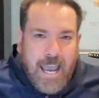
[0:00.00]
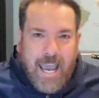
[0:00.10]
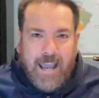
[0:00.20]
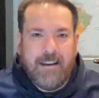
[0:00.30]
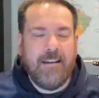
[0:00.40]

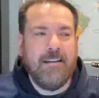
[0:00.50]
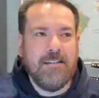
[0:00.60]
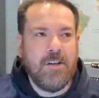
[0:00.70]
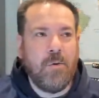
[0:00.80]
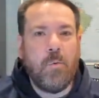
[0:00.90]
And
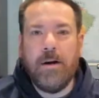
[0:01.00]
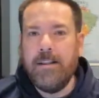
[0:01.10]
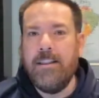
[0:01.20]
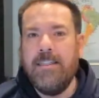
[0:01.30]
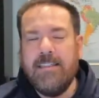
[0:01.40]
so the
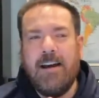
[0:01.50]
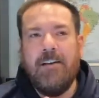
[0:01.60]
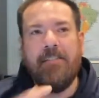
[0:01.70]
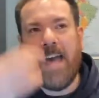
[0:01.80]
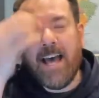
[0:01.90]
wording
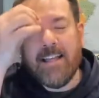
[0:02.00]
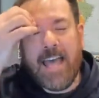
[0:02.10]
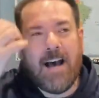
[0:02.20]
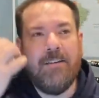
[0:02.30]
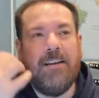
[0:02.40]
of that,
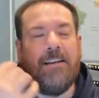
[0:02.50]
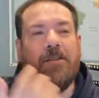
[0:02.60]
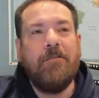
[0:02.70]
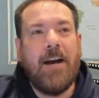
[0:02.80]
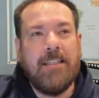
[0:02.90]
how did
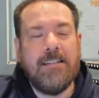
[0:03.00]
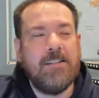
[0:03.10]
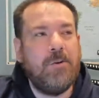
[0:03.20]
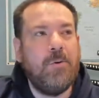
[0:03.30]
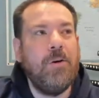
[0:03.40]
you find the
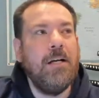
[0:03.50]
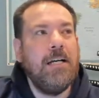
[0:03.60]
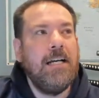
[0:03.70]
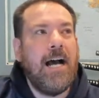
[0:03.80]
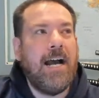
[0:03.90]
school?
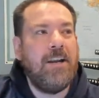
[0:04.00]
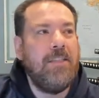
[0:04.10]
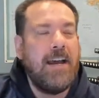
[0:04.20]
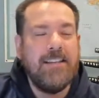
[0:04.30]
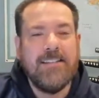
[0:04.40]
I know
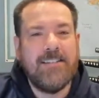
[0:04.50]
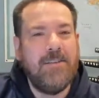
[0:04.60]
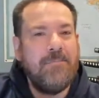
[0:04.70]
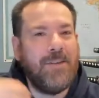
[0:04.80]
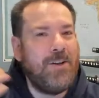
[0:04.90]
that in
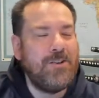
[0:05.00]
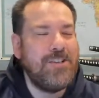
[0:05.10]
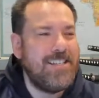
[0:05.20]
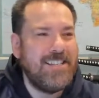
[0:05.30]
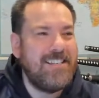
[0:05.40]
some
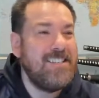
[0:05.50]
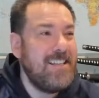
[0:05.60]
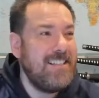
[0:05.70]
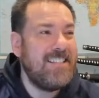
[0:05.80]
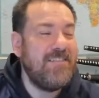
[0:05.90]
cultures,
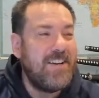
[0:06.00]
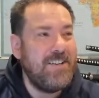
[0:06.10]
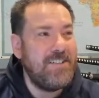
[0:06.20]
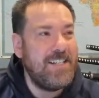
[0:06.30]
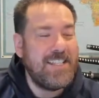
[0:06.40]
in some
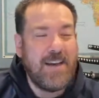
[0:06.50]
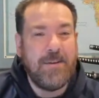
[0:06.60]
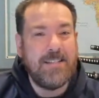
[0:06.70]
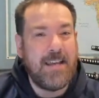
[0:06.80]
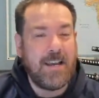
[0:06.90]
countries, that
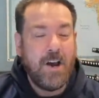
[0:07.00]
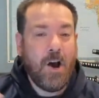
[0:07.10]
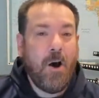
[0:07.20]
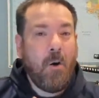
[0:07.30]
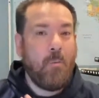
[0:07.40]
means like,
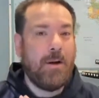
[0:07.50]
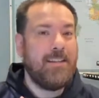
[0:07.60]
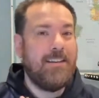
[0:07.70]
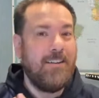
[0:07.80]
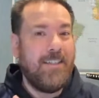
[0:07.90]
oh, what
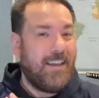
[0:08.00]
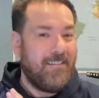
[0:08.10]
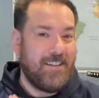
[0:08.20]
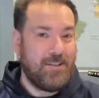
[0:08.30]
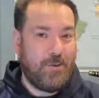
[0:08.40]
did you think
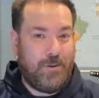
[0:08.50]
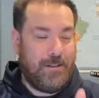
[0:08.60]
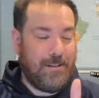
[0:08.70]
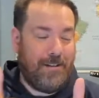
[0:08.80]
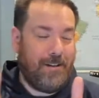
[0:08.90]
of the school?
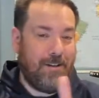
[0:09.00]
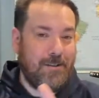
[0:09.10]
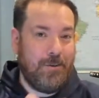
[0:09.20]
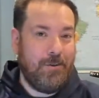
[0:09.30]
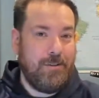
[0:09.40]
Is it a good
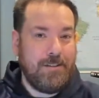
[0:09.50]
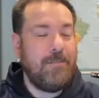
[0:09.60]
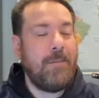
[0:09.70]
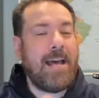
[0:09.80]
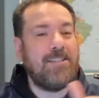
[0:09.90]
school? Is it
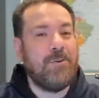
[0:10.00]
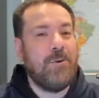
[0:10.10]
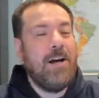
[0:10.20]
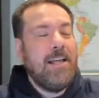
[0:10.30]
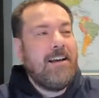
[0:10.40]
a bad school?
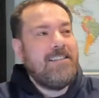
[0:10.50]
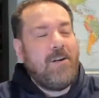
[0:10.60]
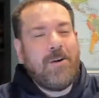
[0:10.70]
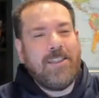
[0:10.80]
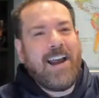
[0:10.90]
That's
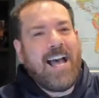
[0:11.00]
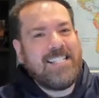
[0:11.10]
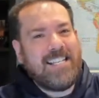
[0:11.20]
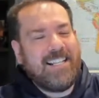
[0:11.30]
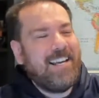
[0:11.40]
not what they're
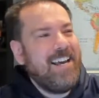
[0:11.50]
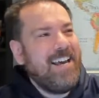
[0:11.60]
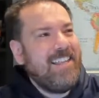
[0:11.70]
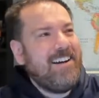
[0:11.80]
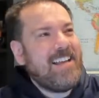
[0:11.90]
asking.
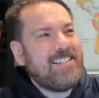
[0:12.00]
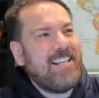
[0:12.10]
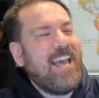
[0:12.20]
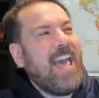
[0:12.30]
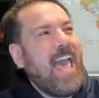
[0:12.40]
They're
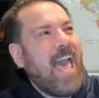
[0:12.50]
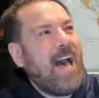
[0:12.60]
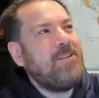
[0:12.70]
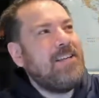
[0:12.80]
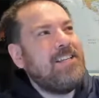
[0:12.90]
asking,
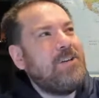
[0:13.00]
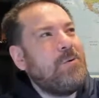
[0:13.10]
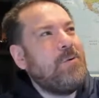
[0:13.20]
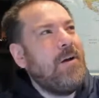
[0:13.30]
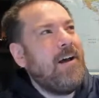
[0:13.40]
how did
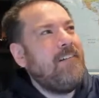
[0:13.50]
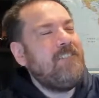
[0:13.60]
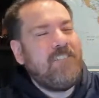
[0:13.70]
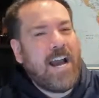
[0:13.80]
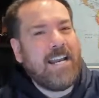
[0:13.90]
you
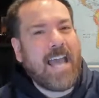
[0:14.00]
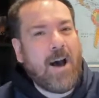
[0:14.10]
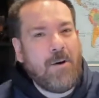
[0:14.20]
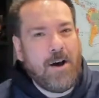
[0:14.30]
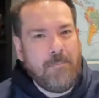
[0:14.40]
find
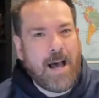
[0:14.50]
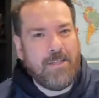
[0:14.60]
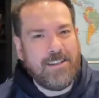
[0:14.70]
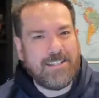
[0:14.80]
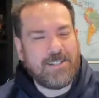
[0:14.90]
out
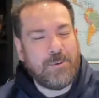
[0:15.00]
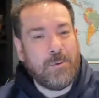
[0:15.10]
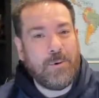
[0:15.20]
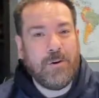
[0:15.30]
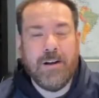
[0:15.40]
about the
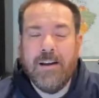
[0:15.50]
school?